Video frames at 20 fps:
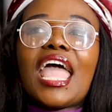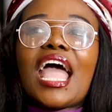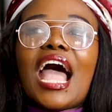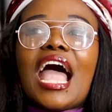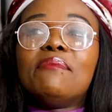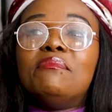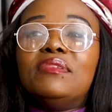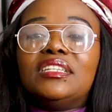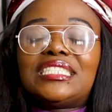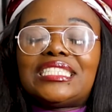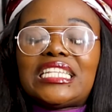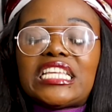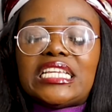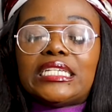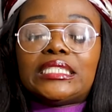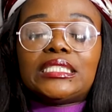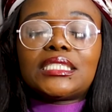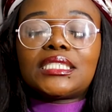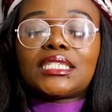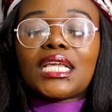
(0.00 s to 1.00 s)
I missed
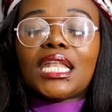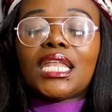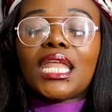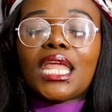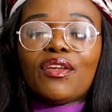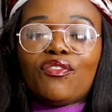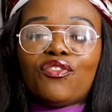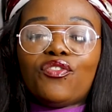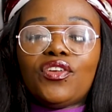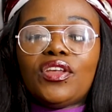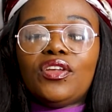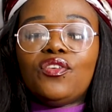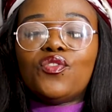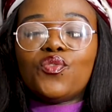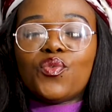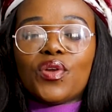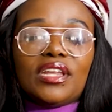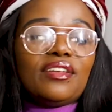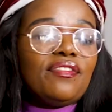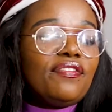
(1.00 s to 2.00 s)
each and every
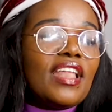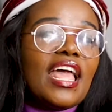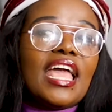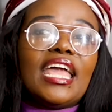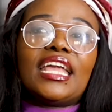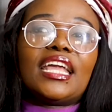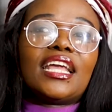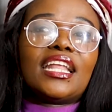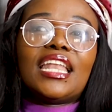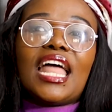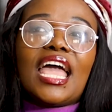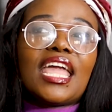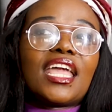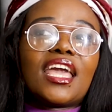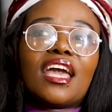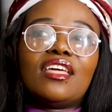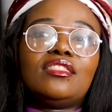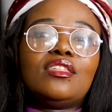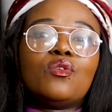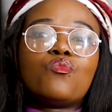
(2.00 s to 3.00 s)
red flag.
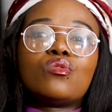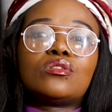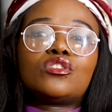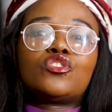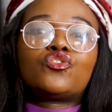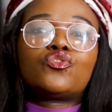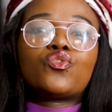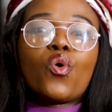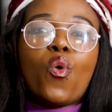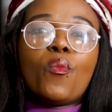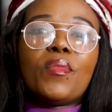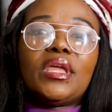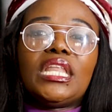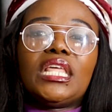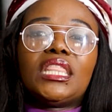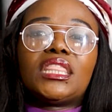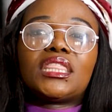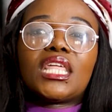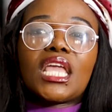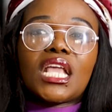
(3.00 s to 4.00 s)
Like, there were so
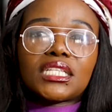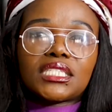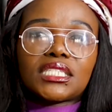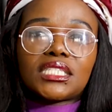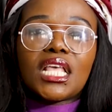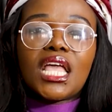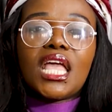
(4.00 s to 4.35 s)
many things